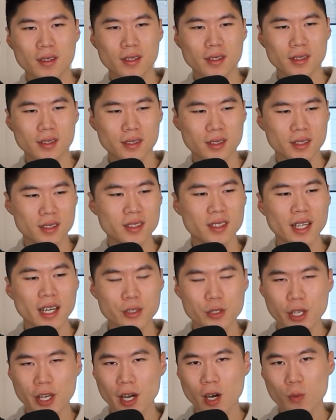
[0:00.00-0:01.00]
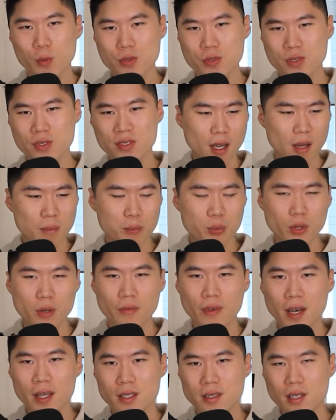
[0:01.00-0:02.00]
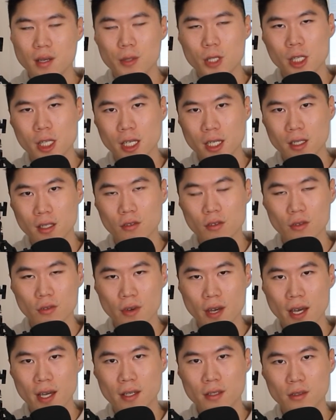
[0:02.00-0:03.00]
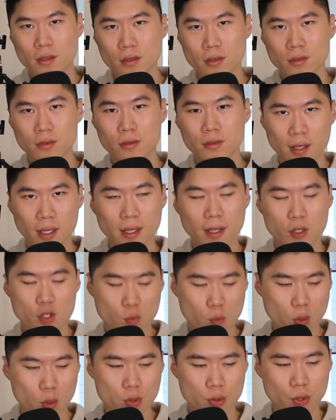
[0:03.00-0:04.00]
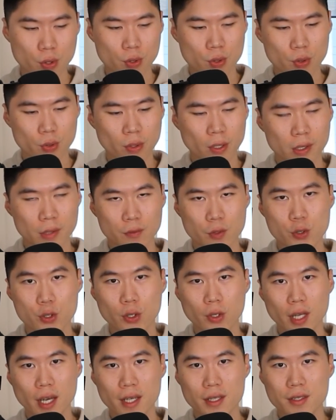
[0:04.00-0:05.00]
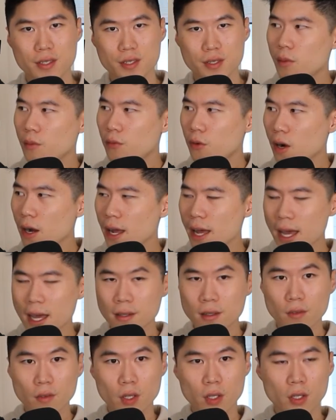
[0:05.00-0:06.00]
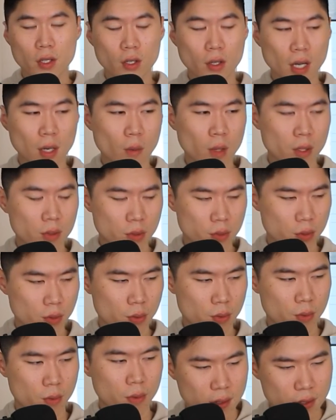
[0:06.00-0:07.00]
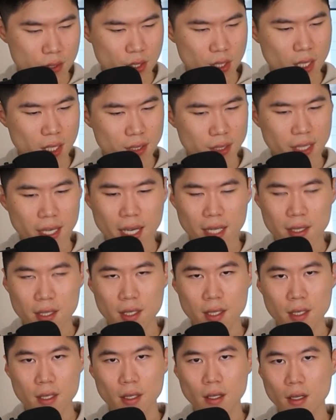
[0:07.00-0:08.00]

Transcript: because it actually helps prevent some of the negative effect of late exposure to artificial lights. Before I end the video, I want to discuss the idea